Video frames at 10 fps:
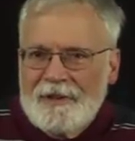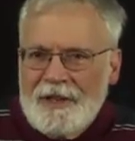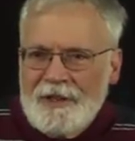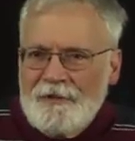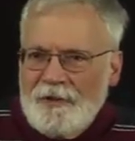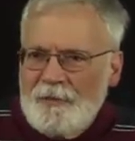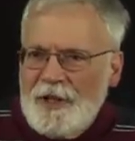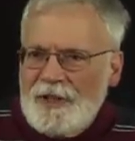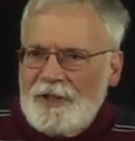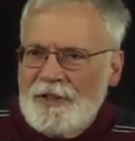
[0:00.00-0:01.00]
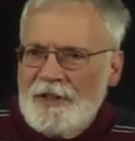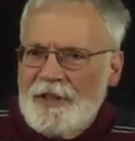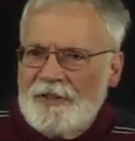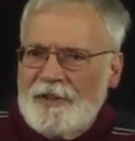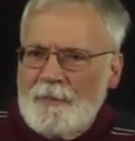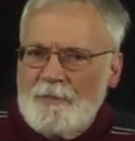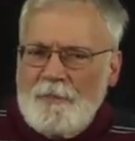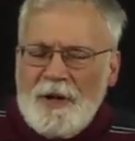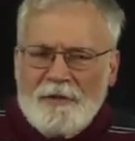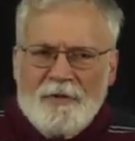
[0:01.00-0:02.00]
information is the
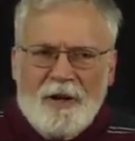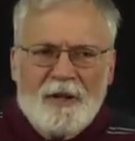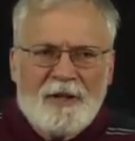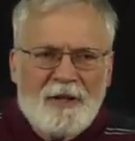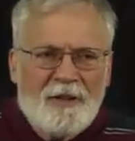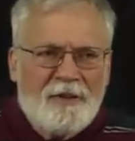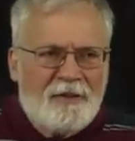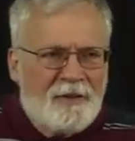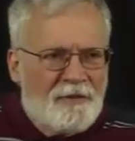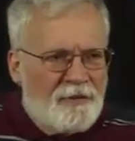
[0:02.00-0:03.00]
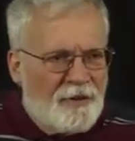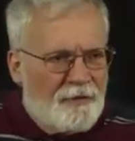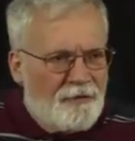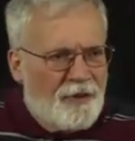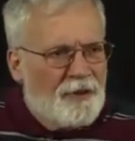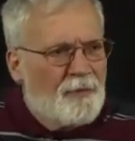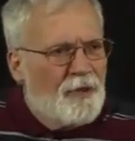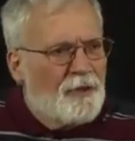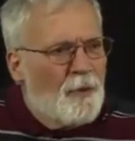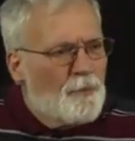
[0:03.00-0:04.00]
bedrock, it is the, the
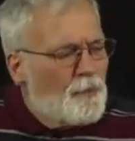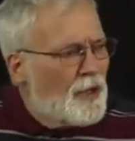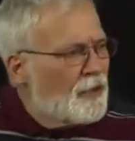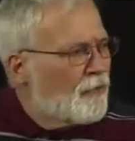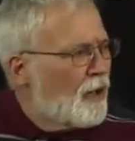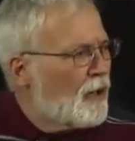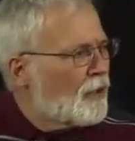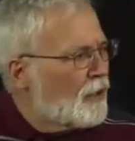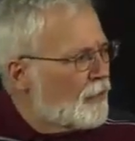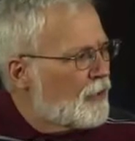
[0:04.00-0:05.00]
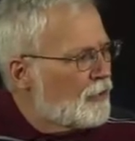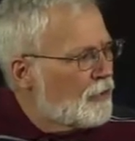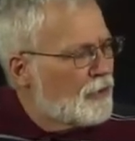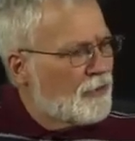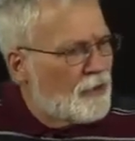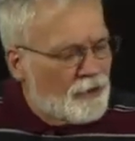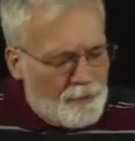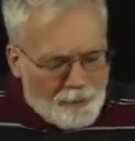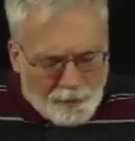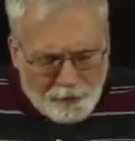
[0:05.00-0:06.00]
fundamental bedrock of the universe.
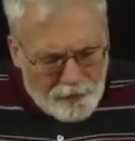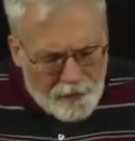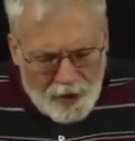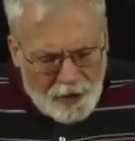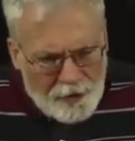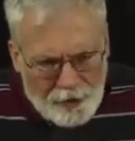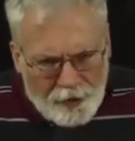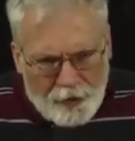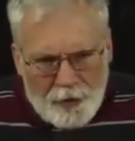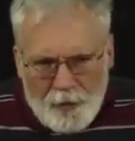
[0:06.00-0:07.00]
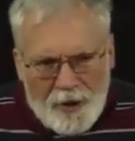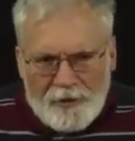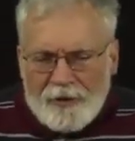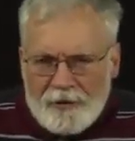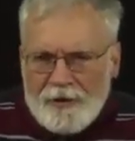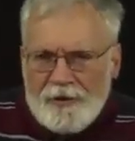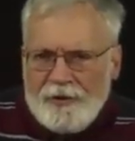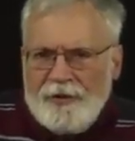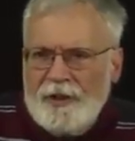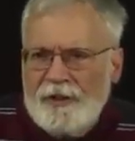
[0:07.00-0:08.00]
There's two ways of
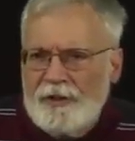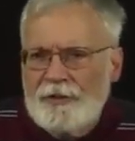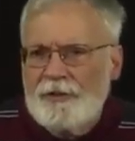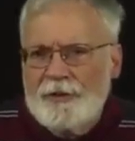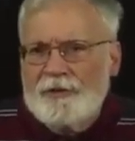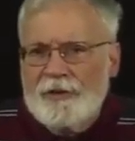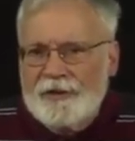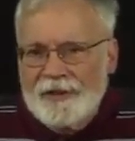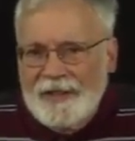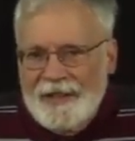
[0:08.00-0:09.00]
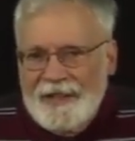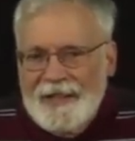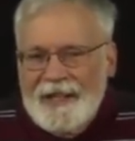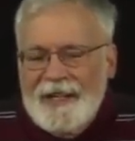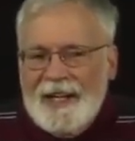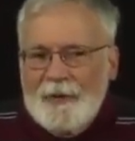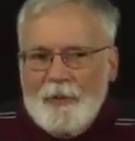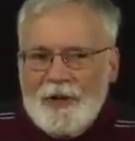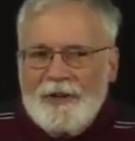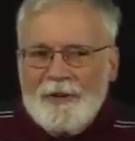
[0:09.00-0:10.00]
understanding the universe, and
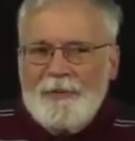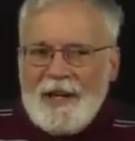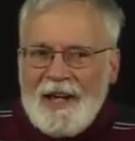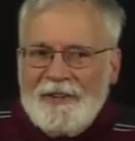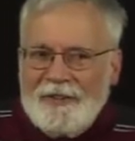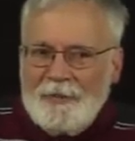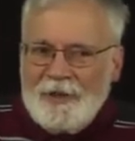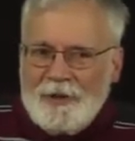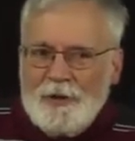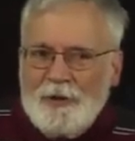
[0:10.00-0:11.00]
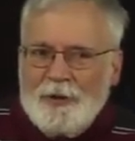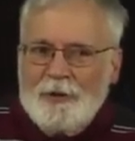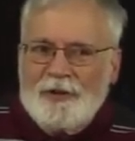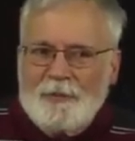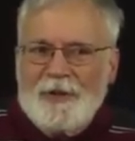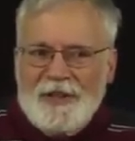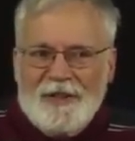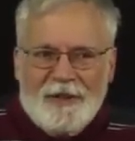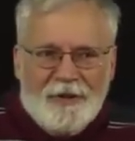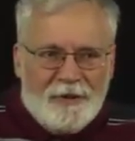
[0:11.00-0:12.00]
one of them has to be used to explain
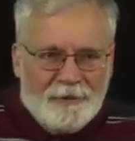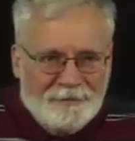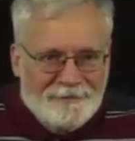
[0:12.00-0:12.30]
the other.